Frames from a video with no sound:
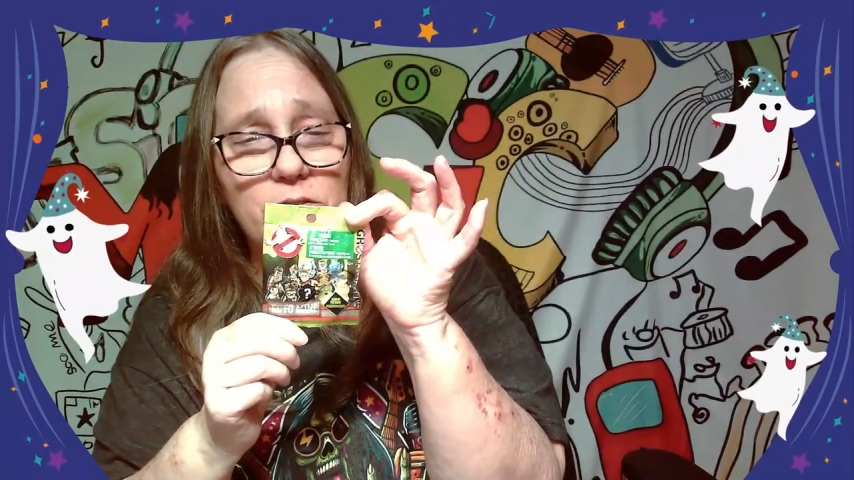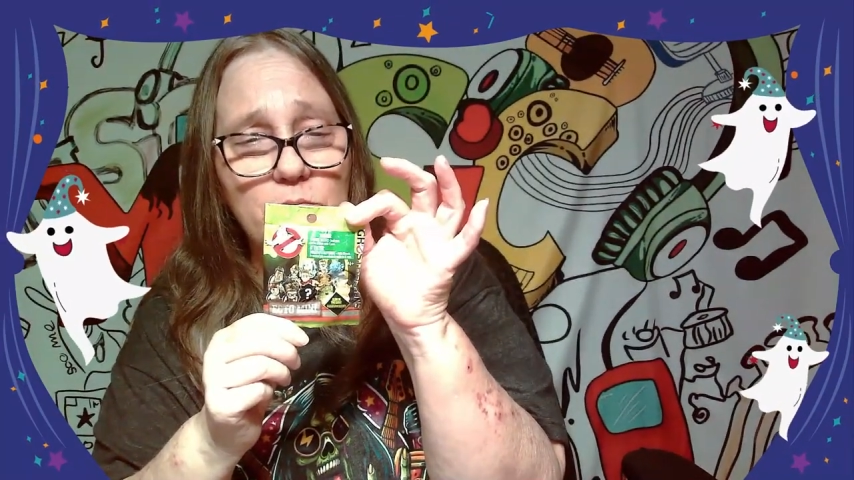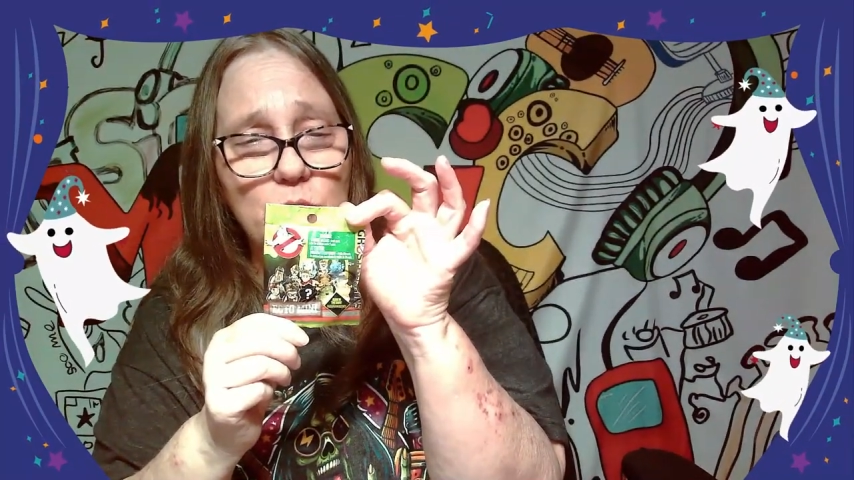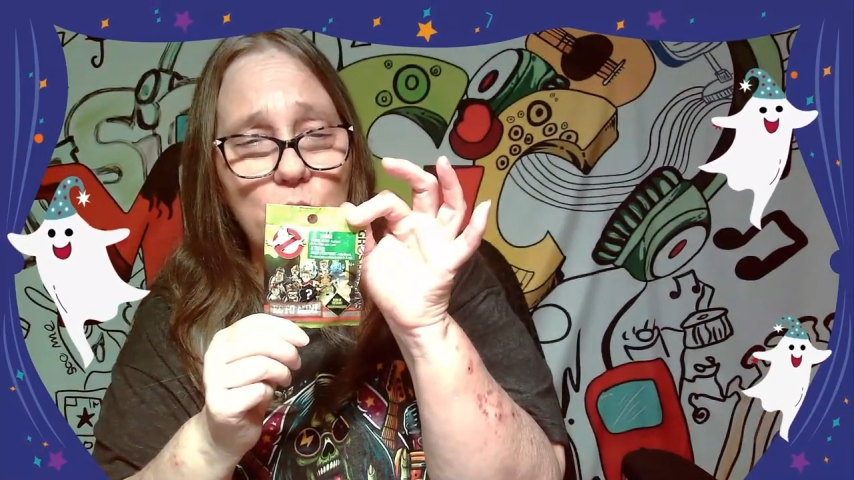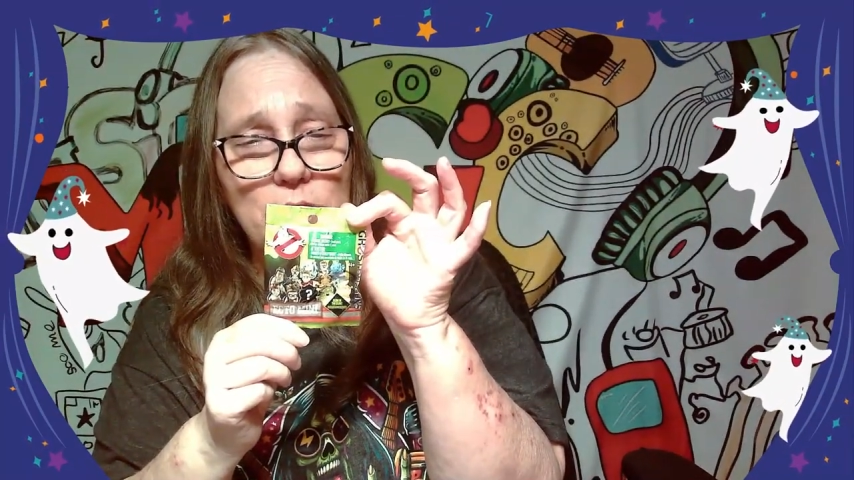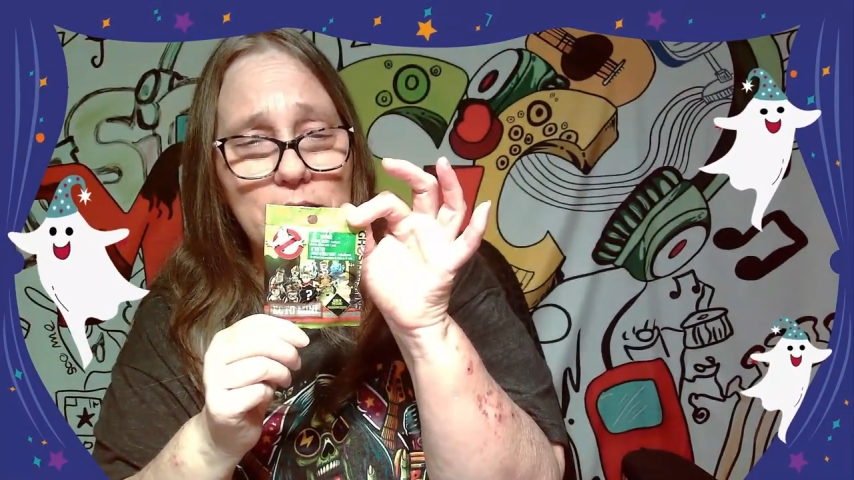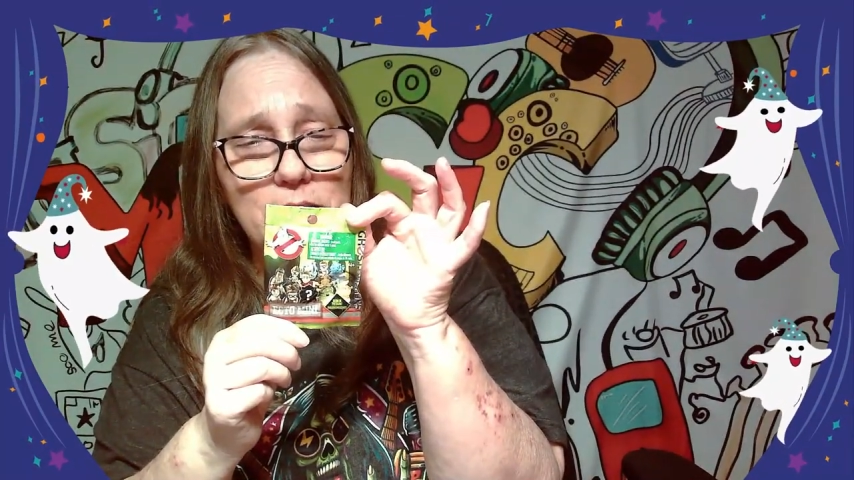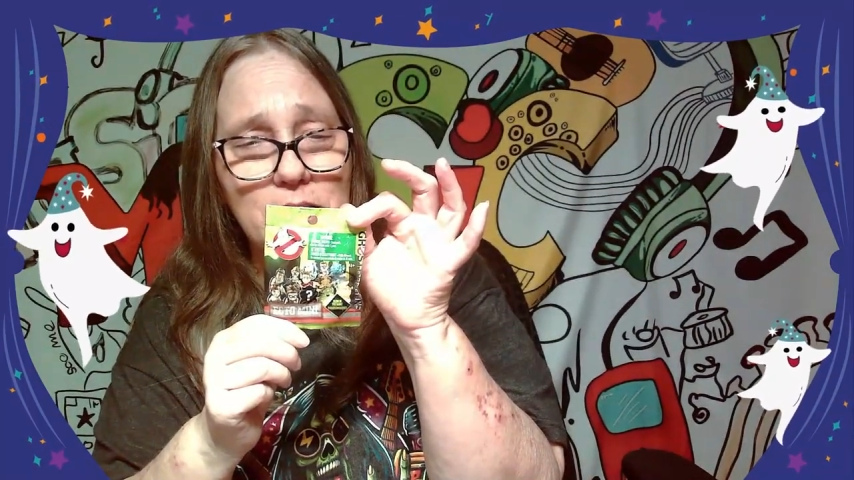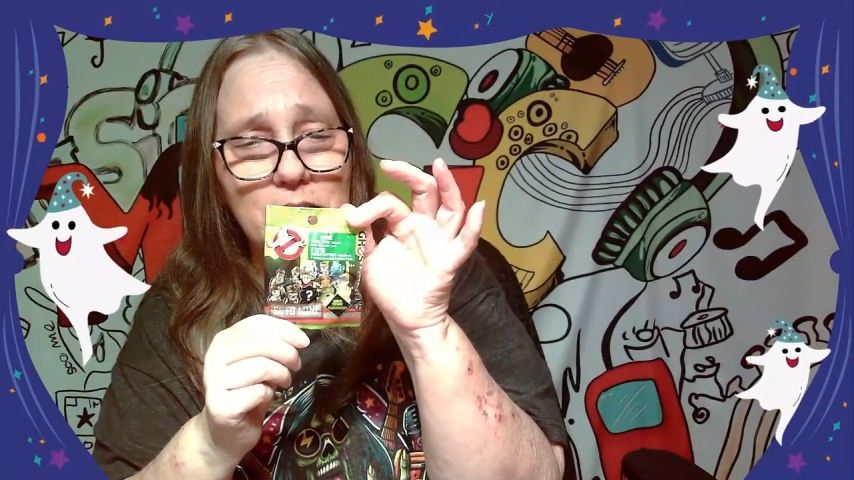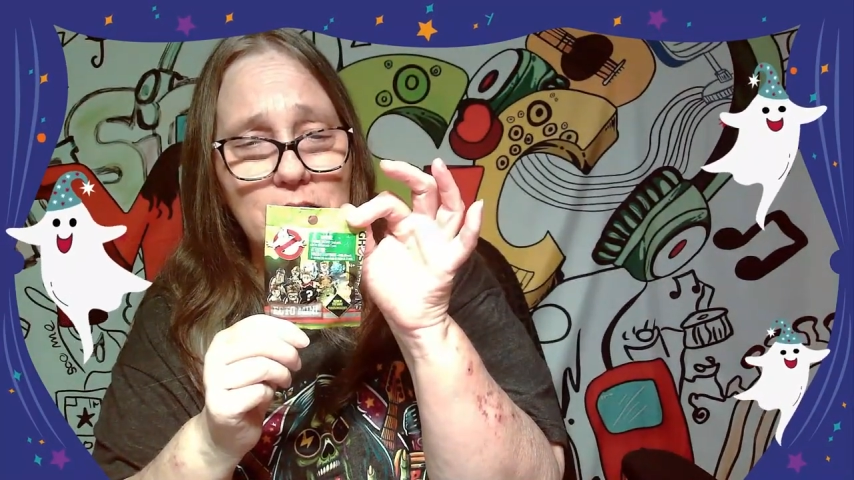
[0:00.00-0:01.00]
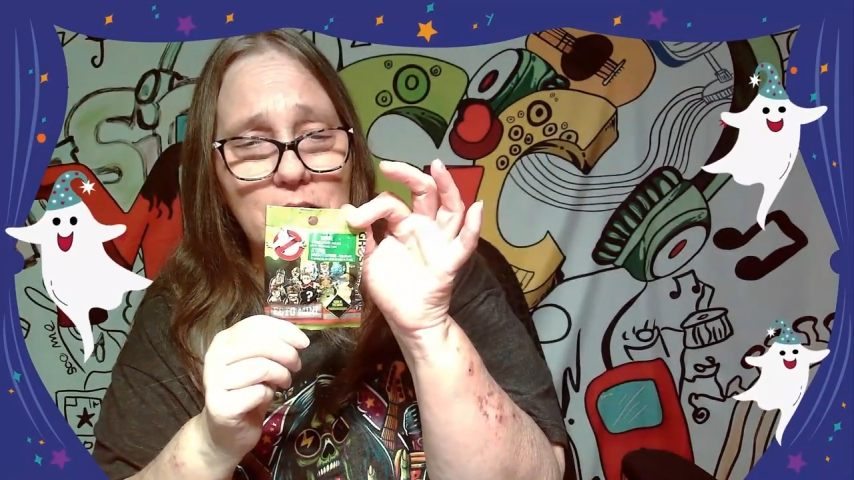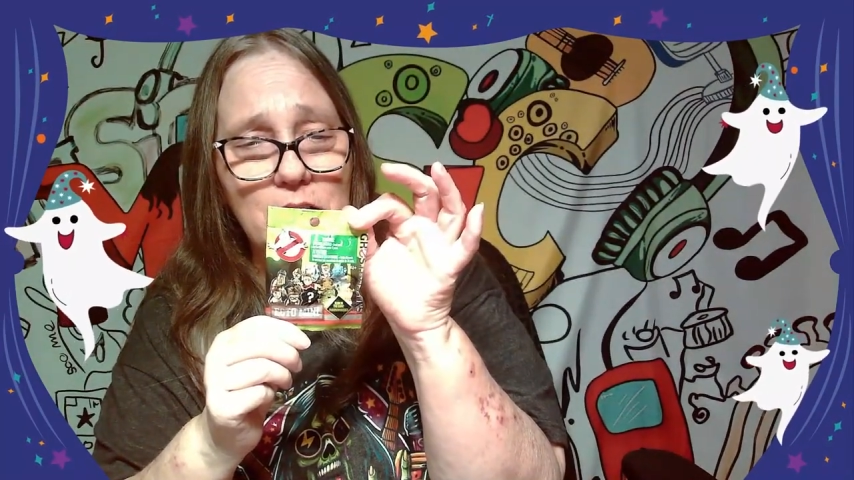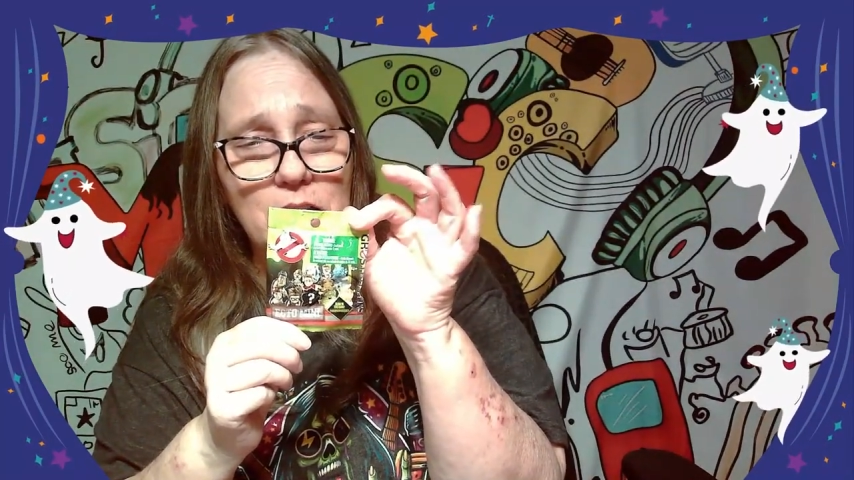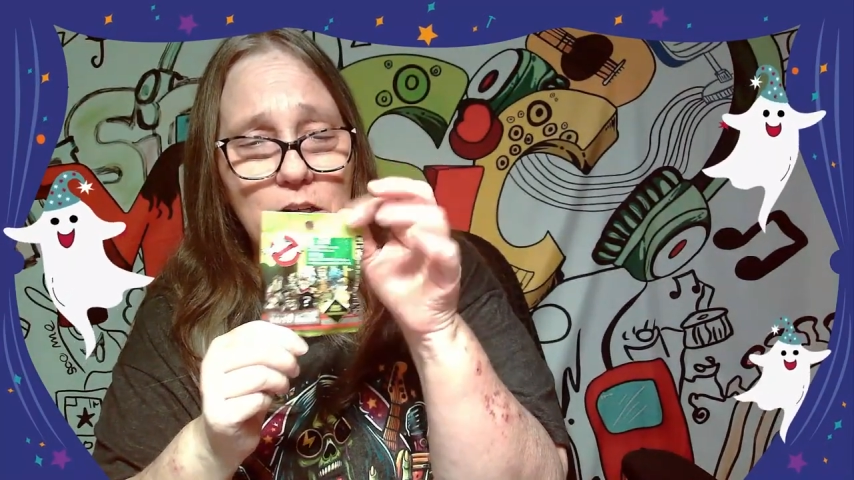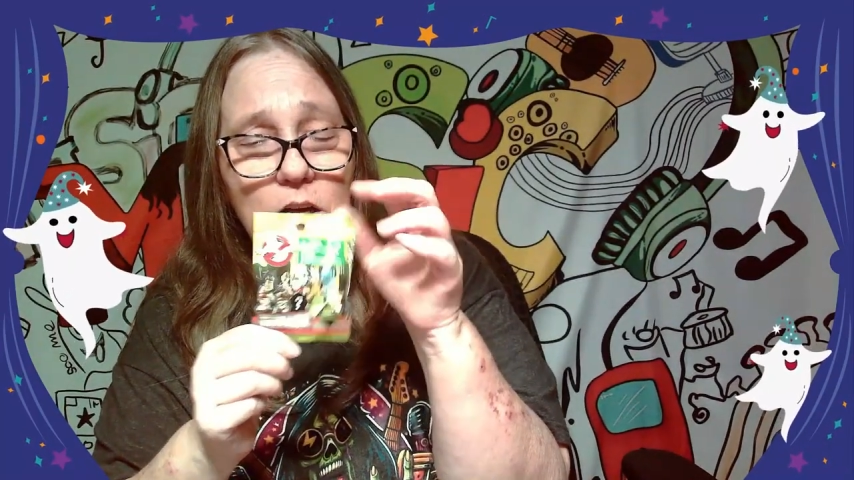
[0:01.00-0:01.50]
from
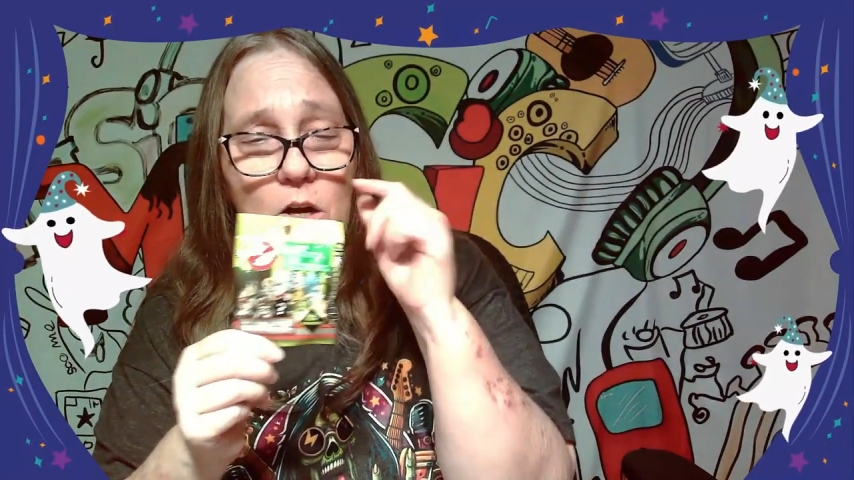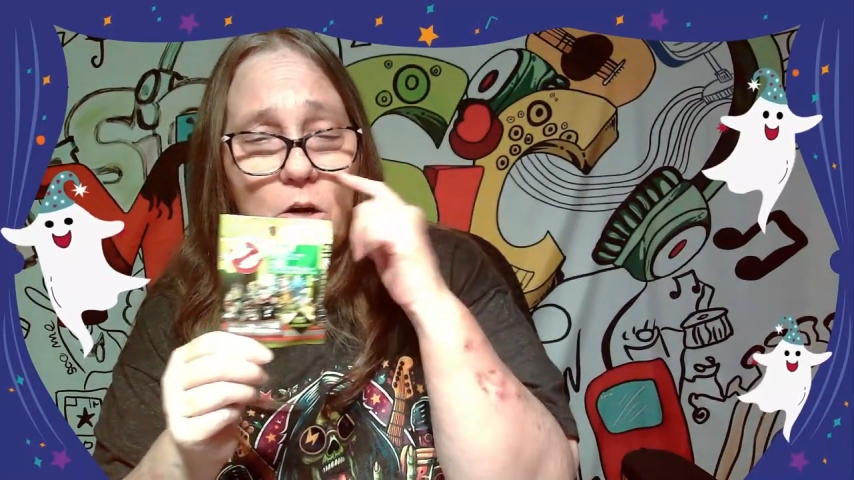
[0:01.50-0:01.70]
2016.